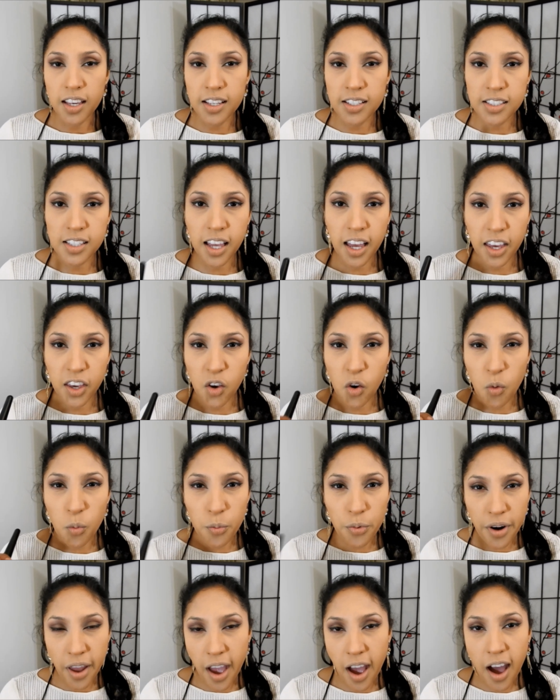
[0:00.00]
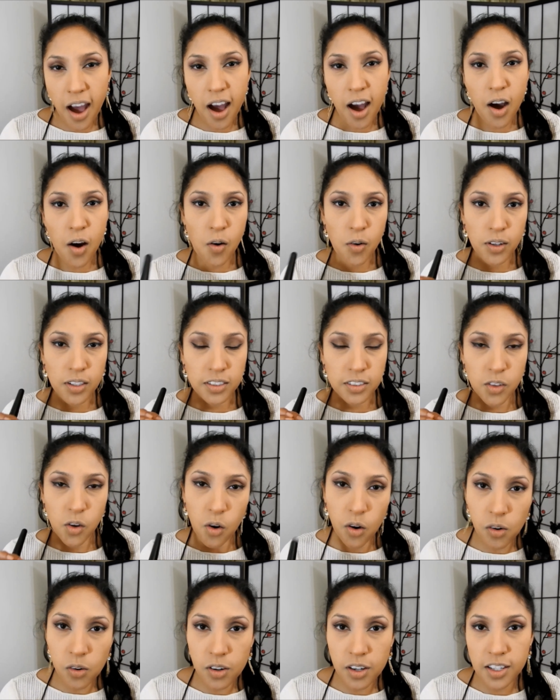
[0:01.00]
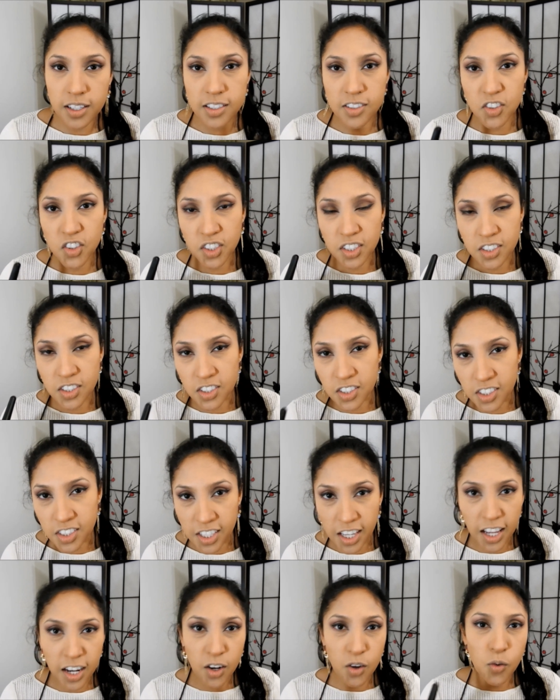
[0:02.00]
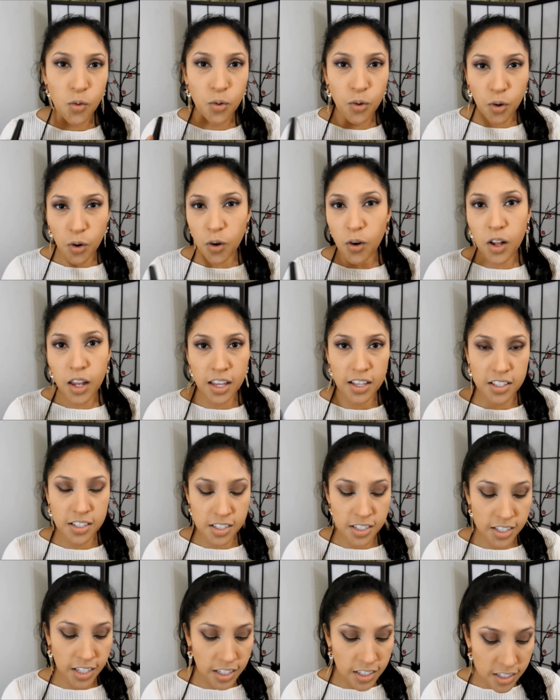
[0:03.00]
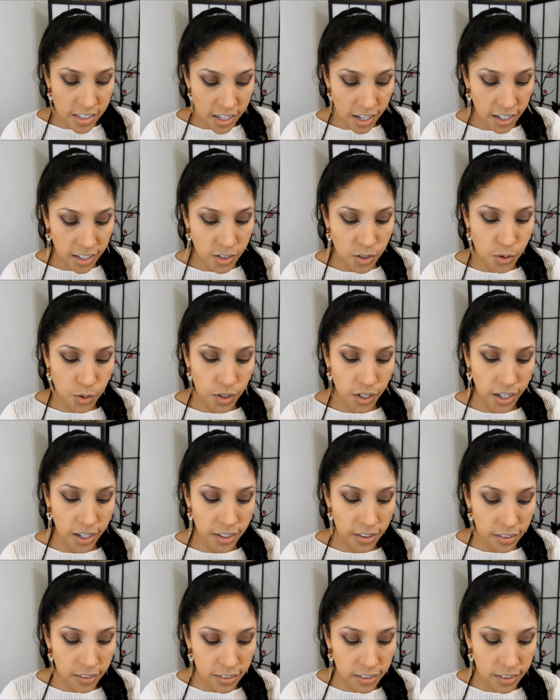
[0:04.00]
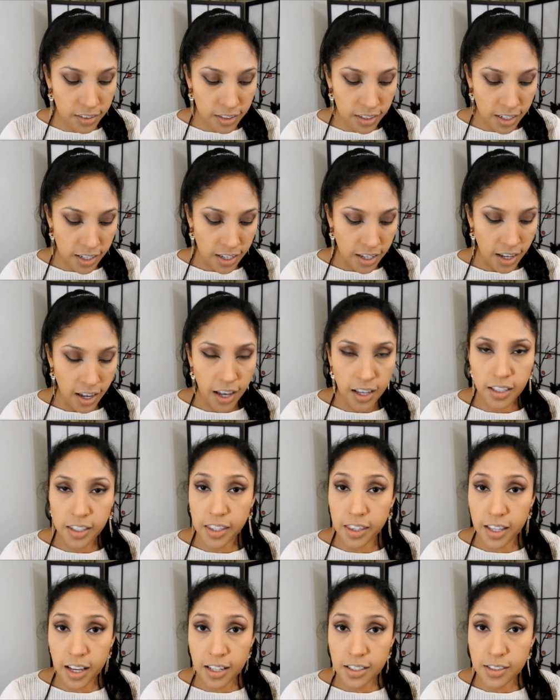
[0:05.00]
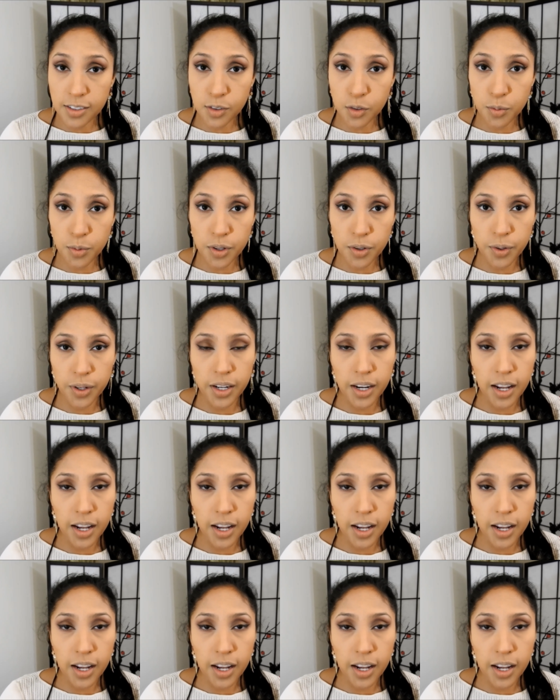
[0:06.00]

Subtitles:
is kind of brown and orange and yellow all at the same time together. And it does look very